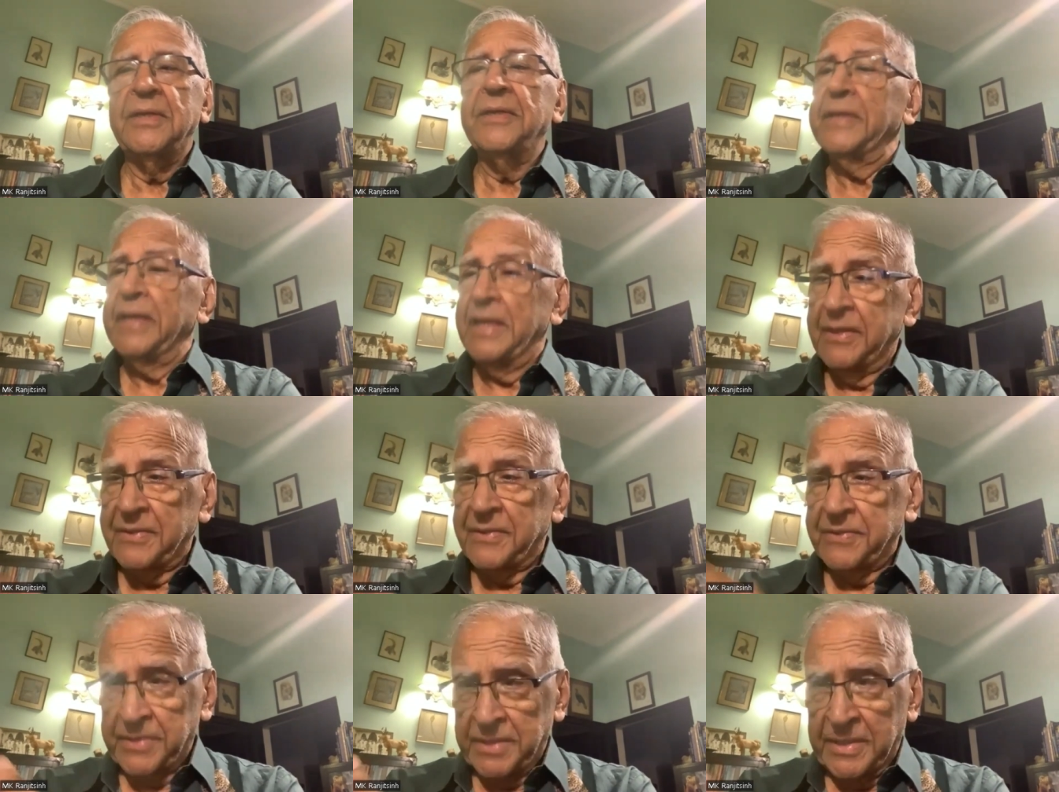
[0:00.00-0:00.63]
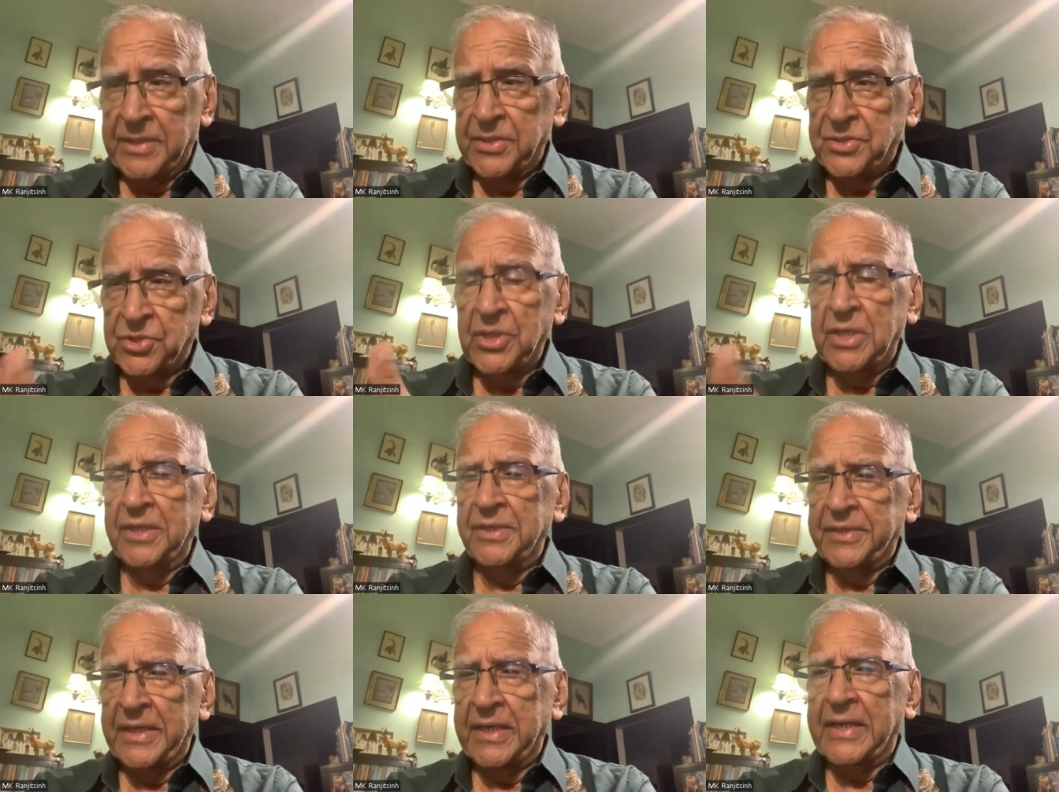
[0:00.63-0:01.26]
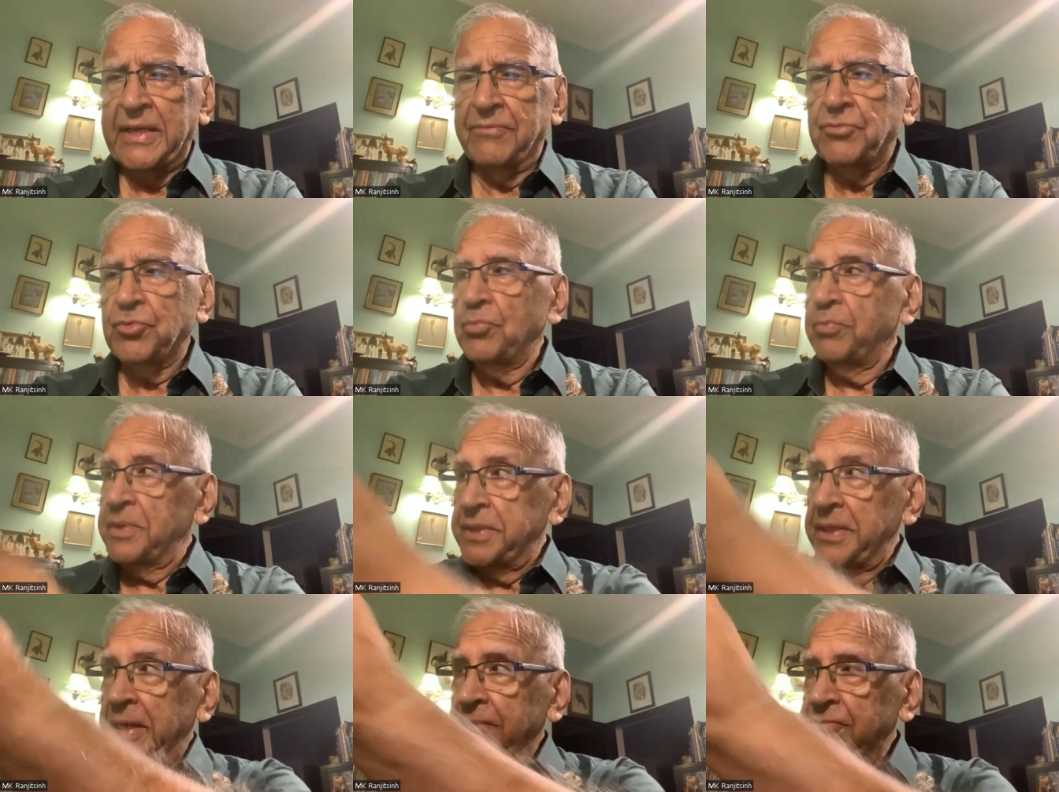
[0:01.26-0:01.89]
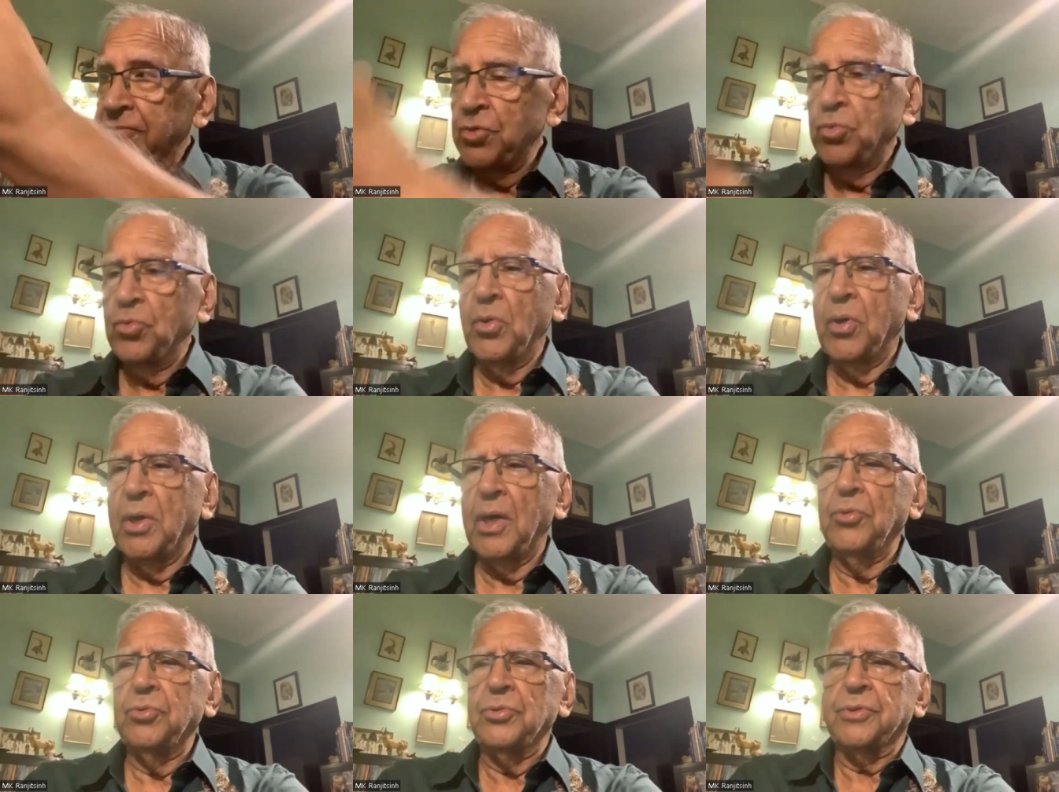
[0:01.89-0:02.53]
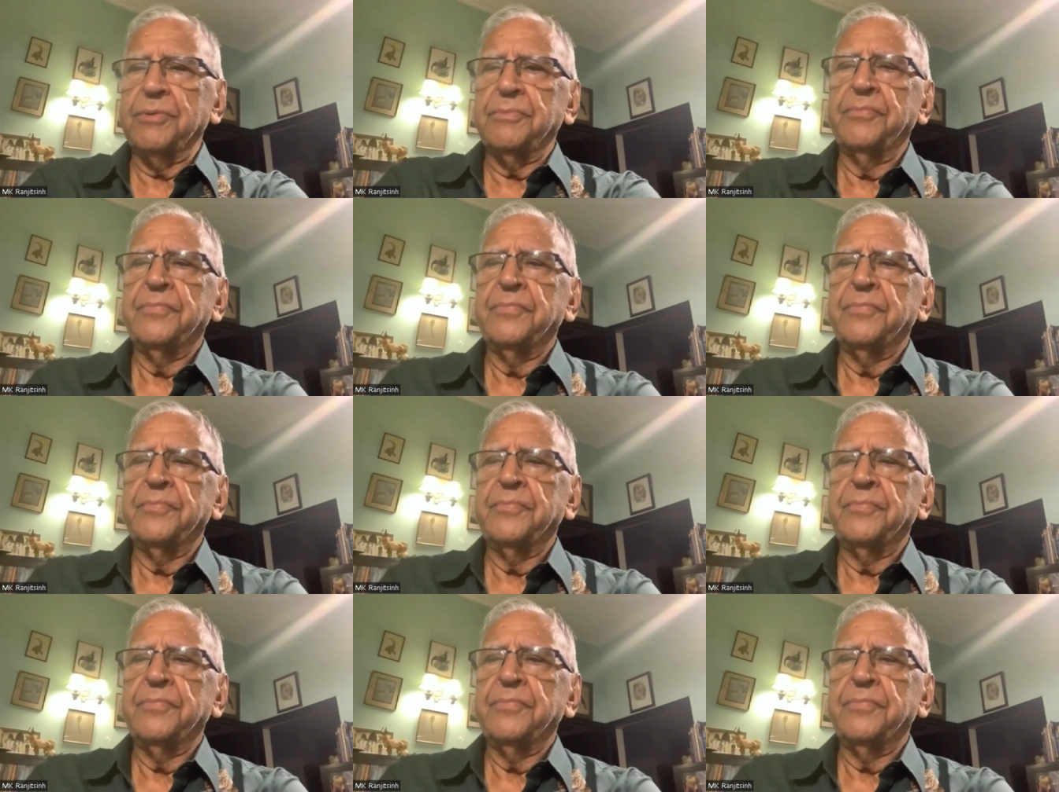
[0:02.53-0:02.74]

Yes, initially they'll have to, but they have to go out.